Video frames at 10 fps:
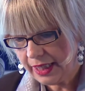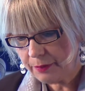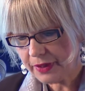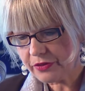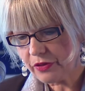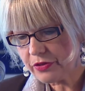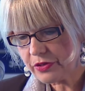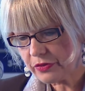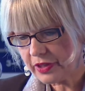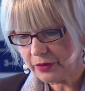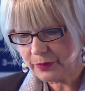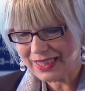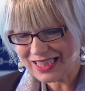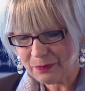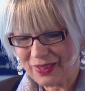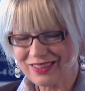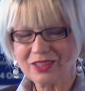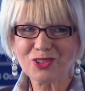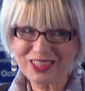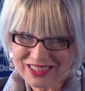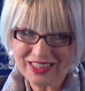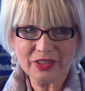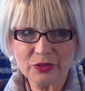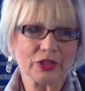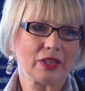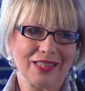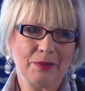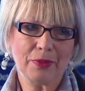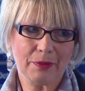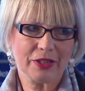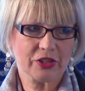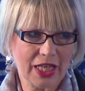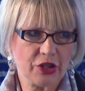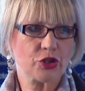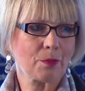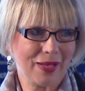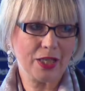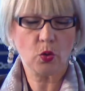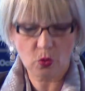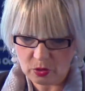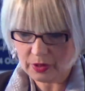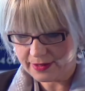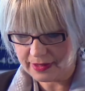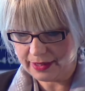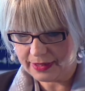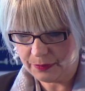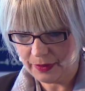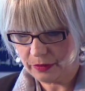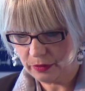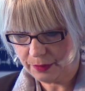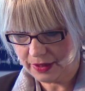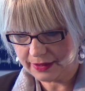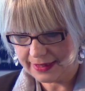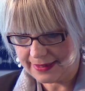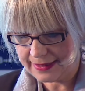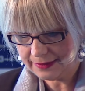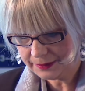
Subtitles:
but also that we expect continued implementation by all sides, by all parties.